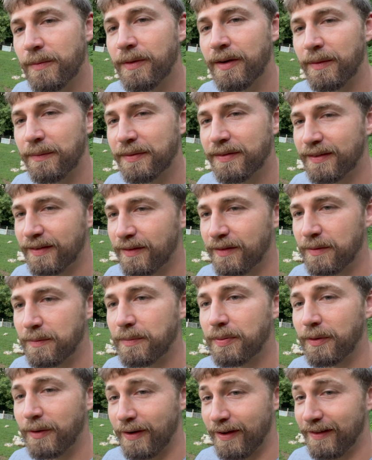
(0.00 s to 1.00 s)
but I'm still
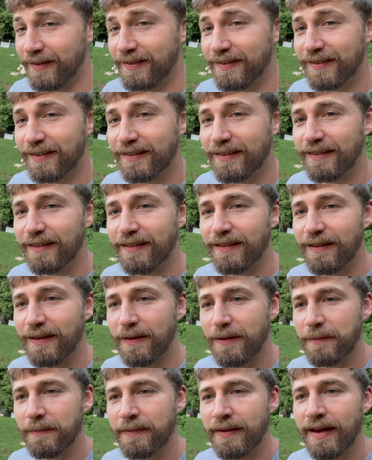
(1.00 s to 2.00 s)
impressed
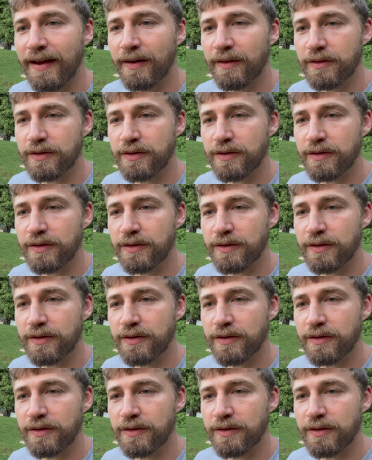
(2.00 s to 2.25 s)
how